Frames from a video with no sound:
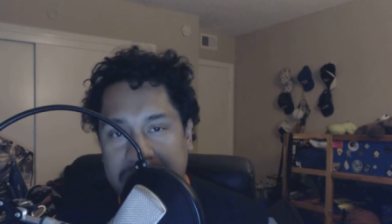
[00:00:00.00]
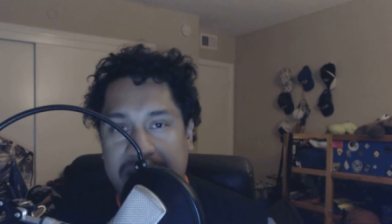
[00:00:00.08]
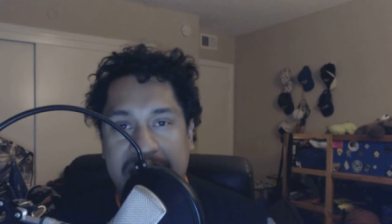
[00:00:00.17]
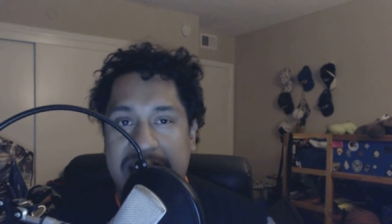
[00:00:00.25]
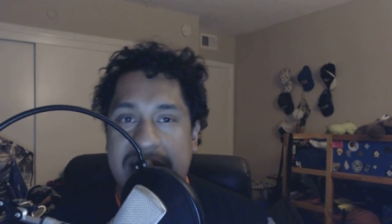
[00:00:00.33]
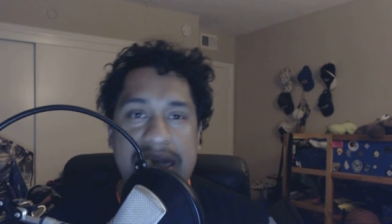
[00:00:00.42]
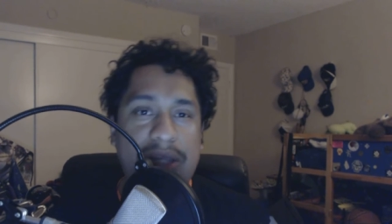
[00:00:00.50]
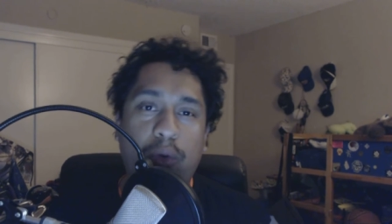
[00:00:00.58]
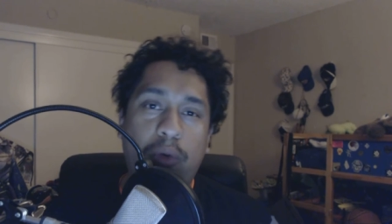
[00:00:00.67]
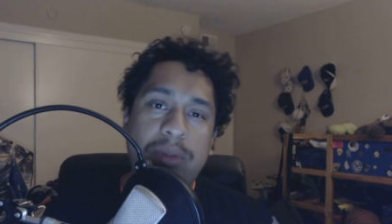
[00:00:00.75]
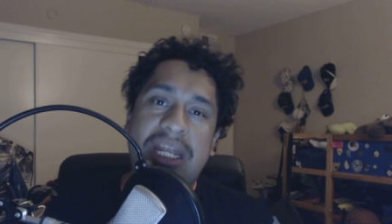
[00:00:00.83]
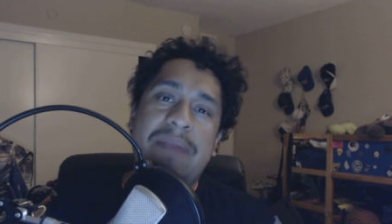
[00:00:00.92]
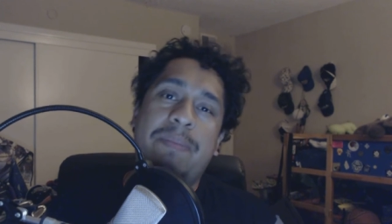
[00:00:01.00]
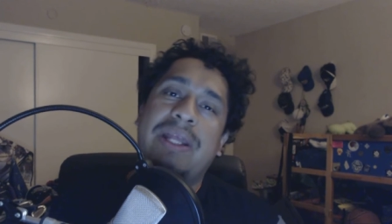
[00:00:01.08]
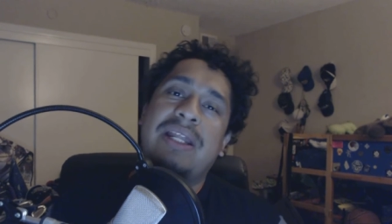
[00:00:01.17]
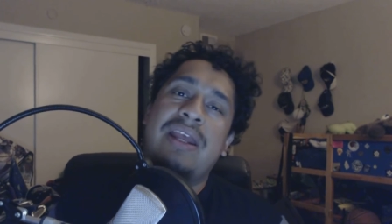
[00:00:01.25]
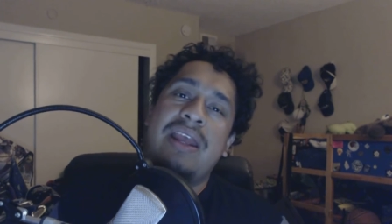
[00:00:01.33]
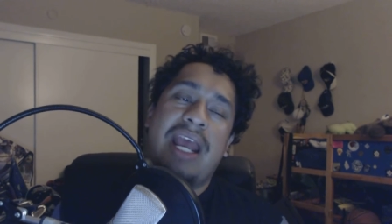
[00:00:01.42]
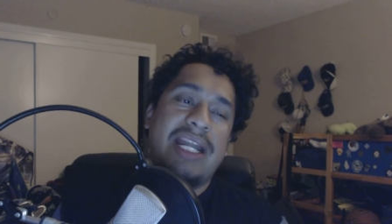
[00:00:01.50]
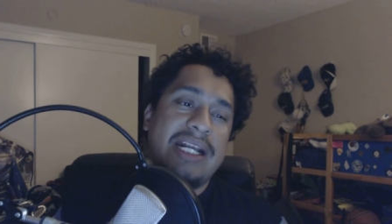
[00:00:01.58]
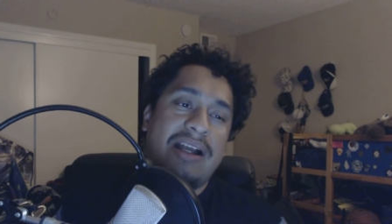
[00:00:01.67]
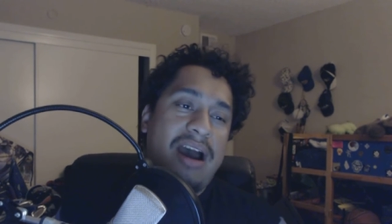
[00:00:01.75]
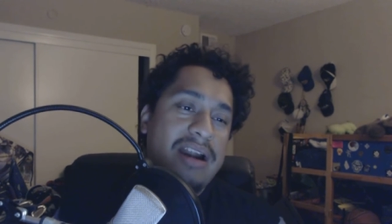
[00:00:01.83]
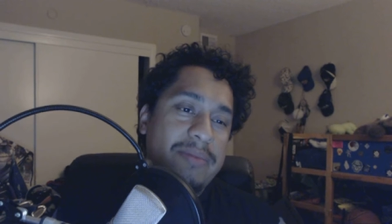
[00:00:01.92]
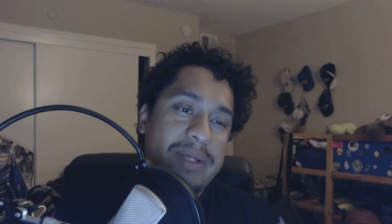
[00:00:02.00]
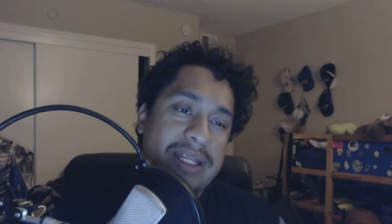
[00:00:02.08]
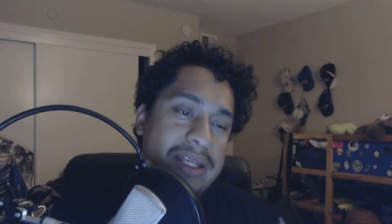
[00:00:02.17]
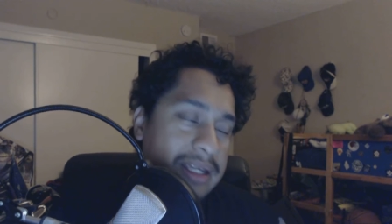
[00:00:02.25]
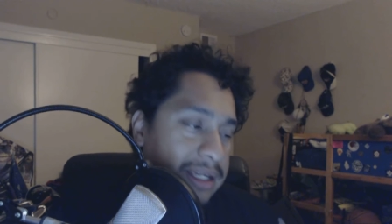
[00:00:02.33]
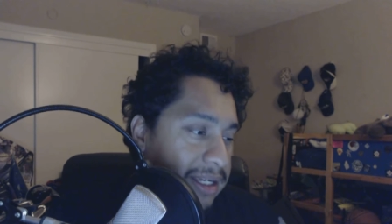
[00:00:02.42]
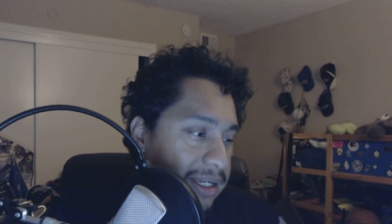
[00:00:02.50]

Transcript: them, and, and they threw him deep, and, and they caught him. And,